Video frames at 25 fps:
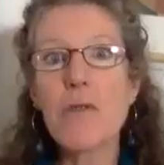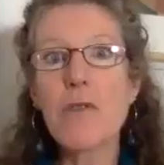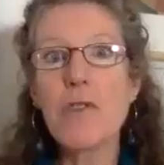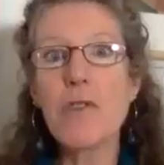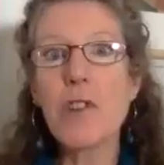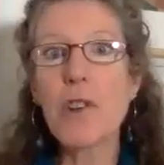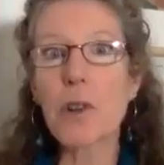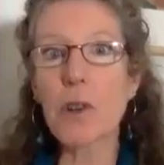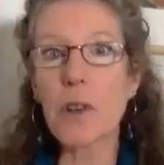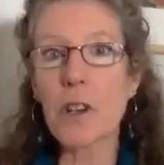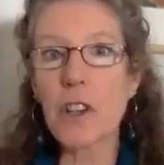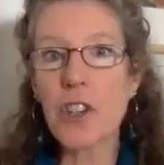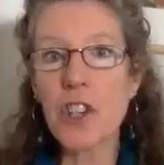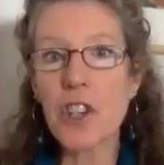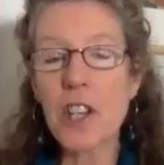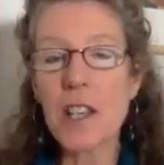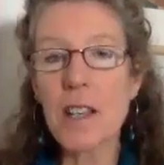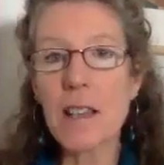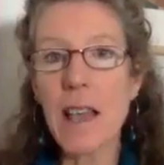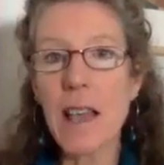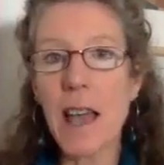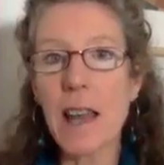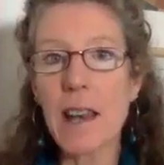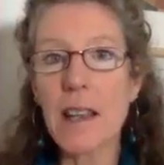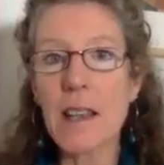
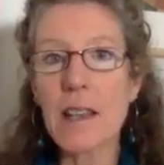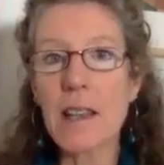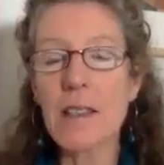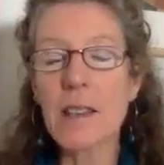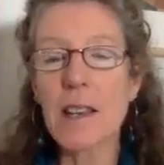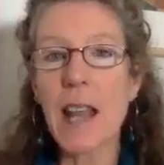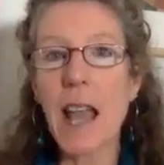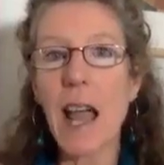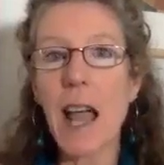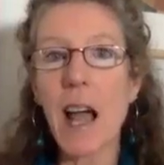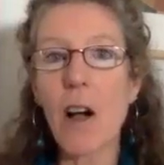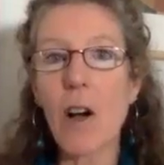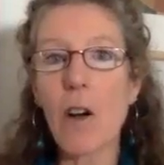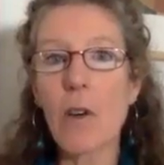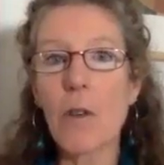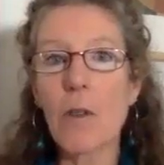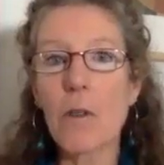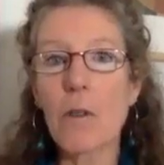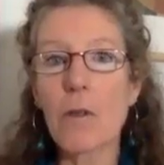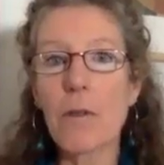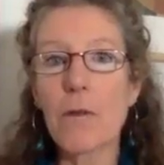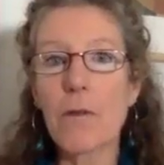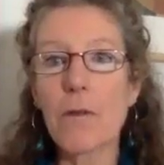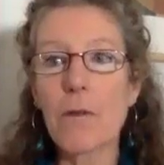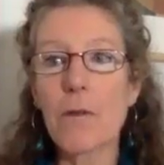nourishing that is and how